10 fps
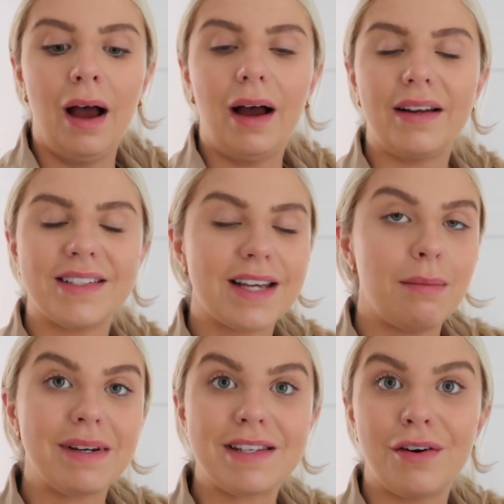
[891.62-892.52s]
and
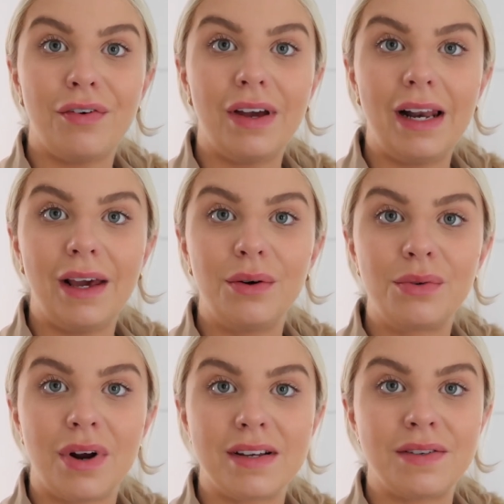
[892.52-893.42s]
get myself feeling
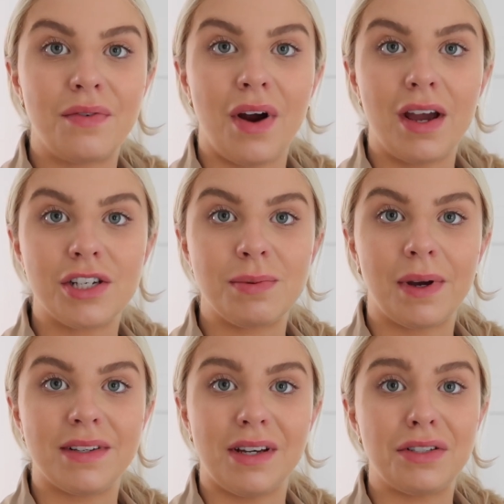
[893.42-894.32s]
all nice and fresh,
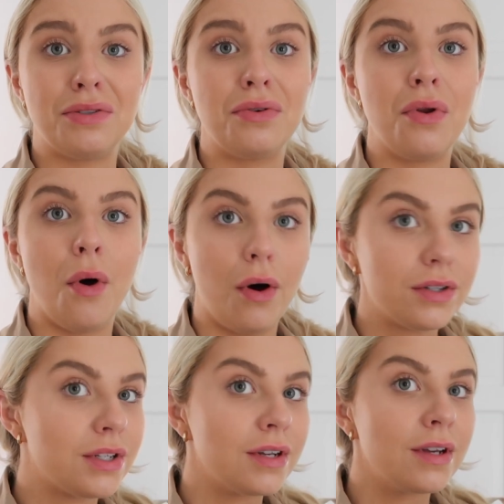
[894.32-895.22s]
because I do
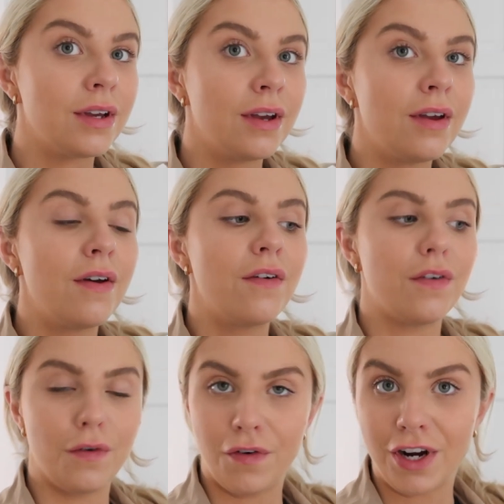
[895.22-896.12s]
not
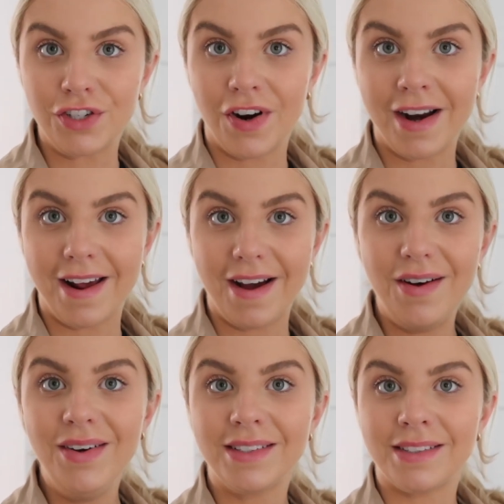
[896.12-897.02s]
feel fresh right
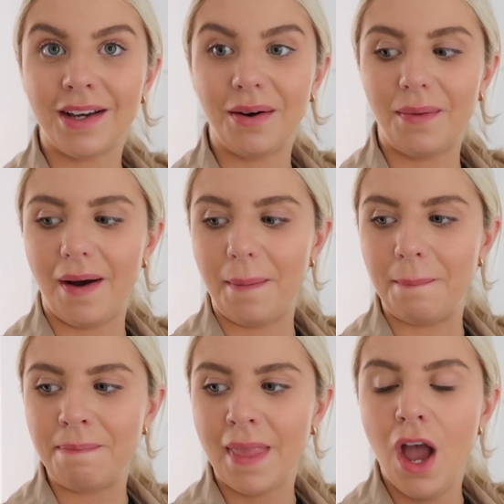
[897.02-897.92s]
now. So
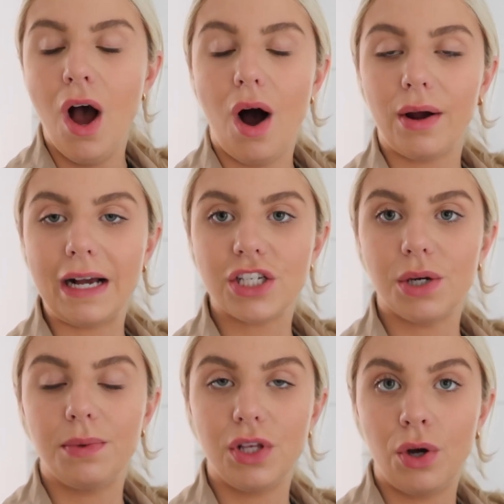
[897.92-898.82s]
I'll catch
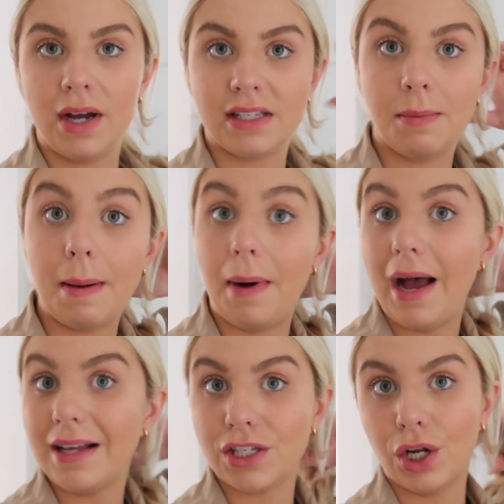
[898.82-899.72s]
up with you guys in a bit. My
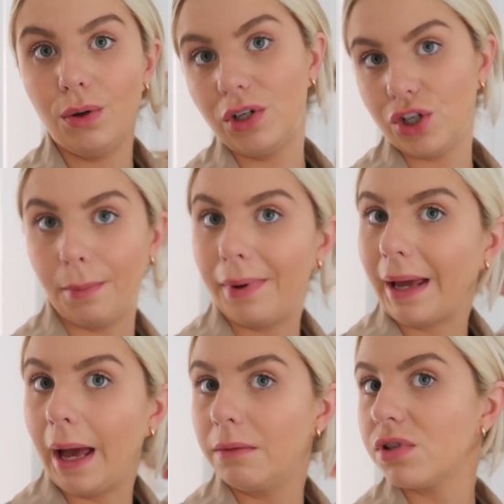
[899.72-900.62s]
Adanola jumper
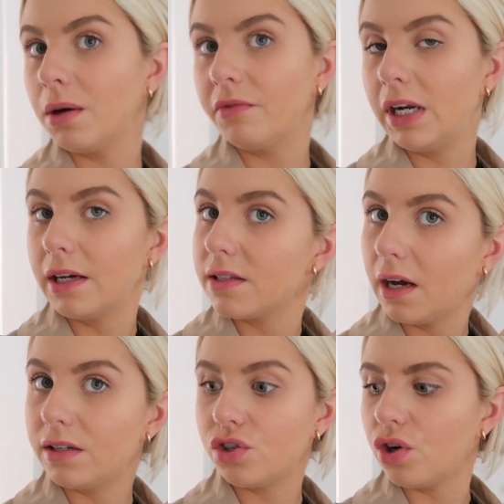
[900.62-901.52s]
came, so I'm really
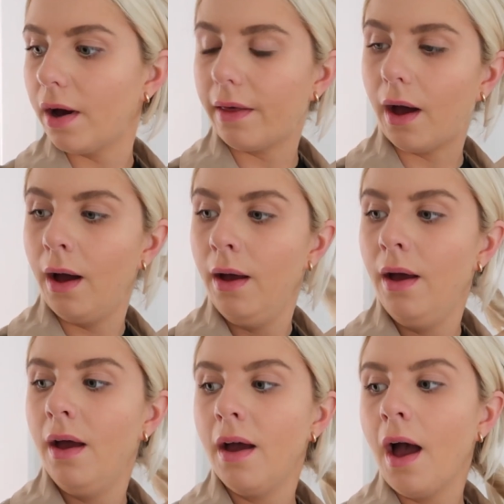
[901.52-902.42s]
excited to try that,
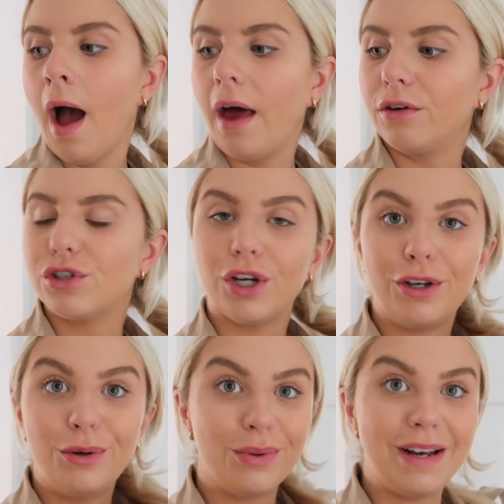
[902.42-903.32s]
and I'll show
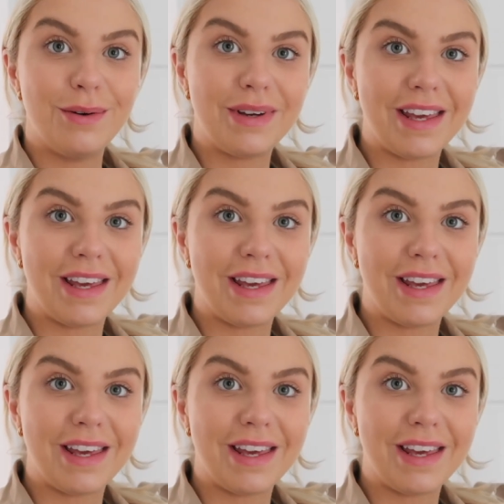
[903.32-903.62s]
you all the little